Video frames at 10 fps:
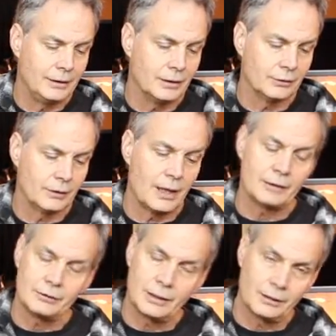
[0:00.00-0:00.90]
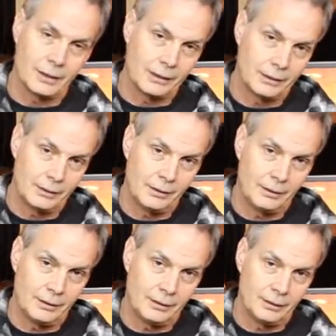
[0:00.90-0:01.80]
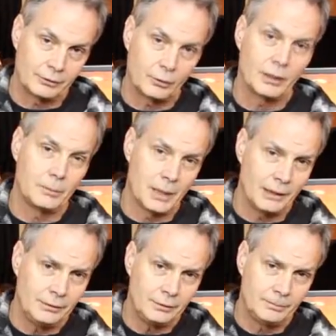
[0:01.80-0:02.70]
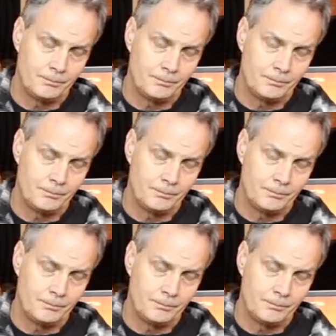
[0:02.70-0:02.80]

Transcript: does not sound like a string bass,